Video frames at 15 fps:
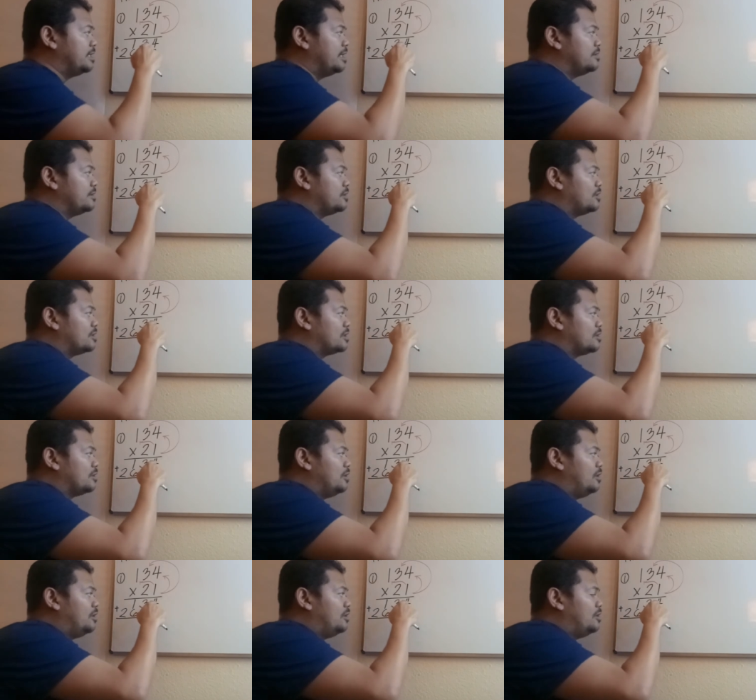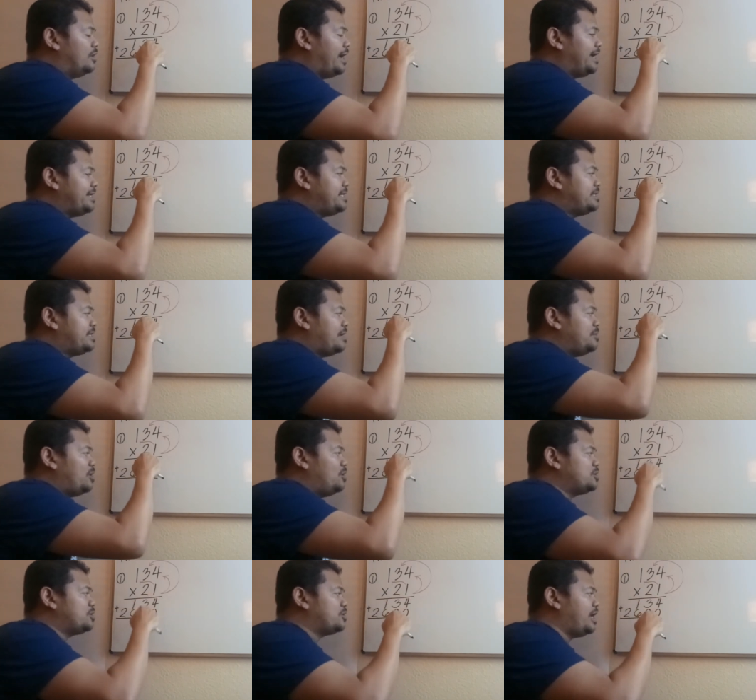Then you can go adding them
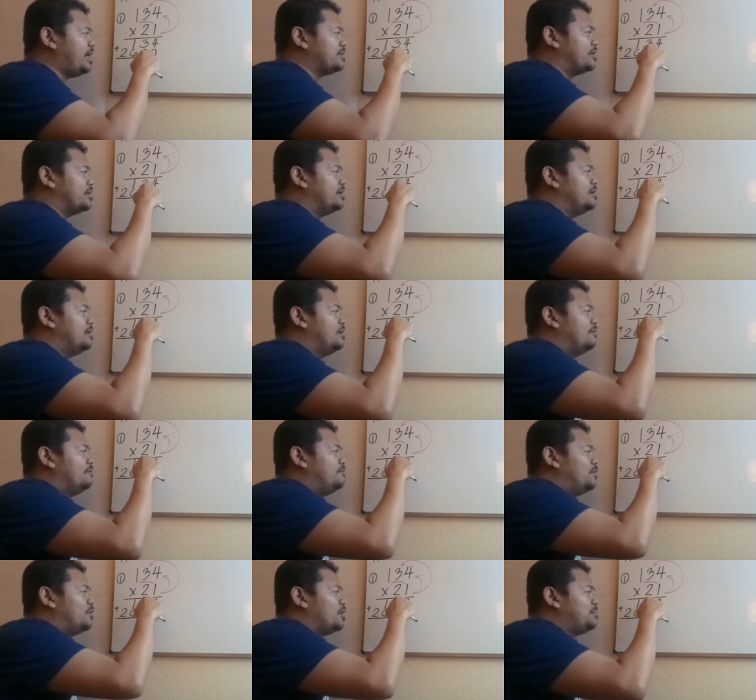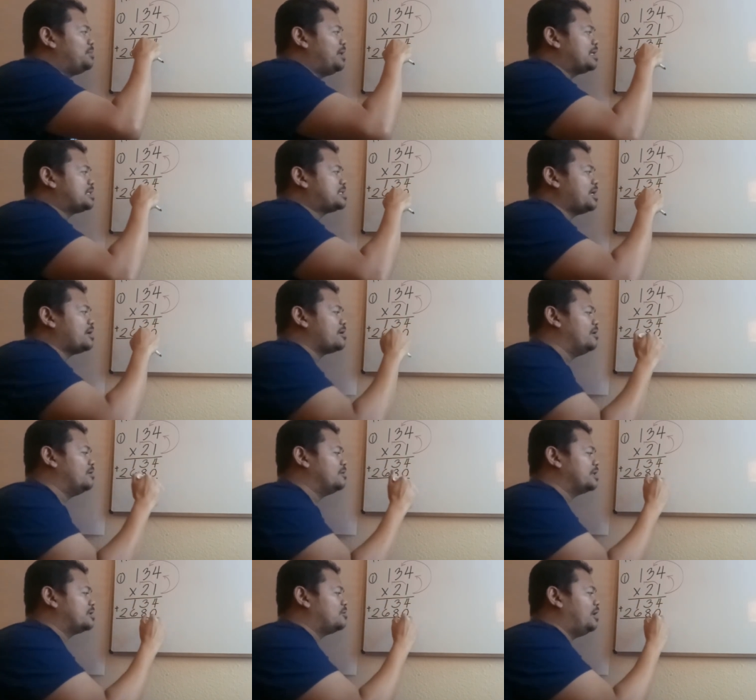all together. 4 plus
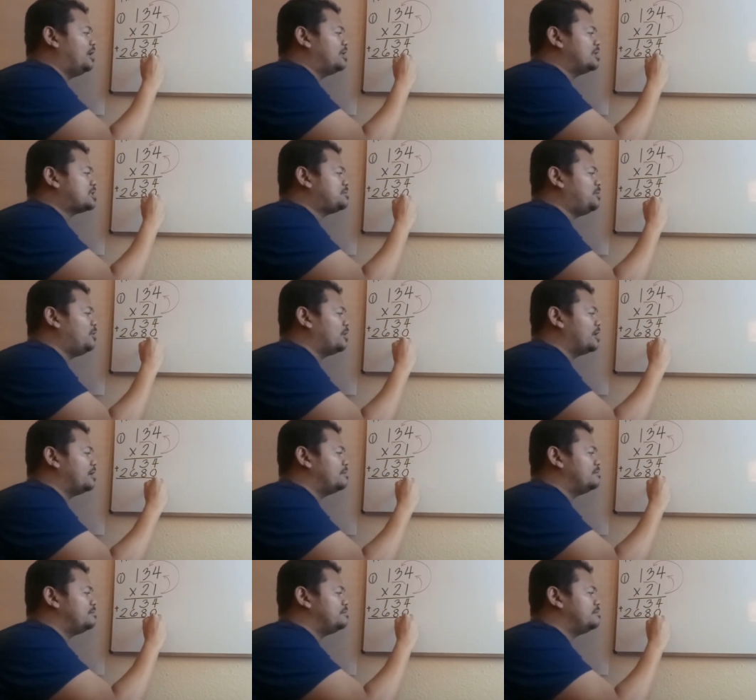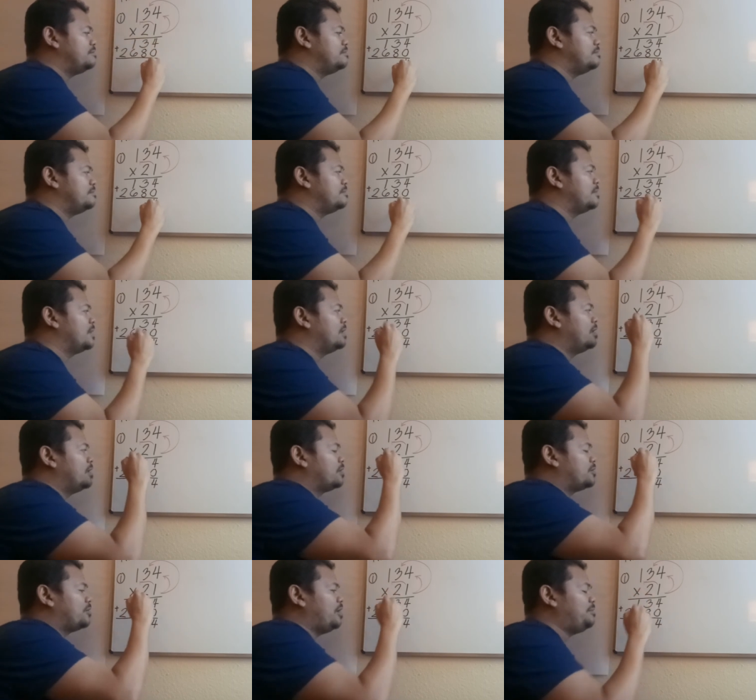0 equals 4.
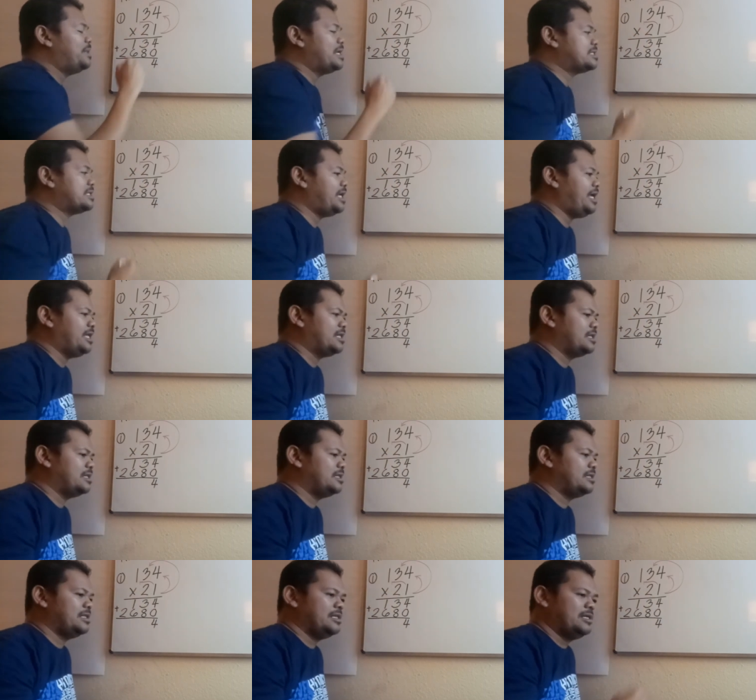3 plus 8.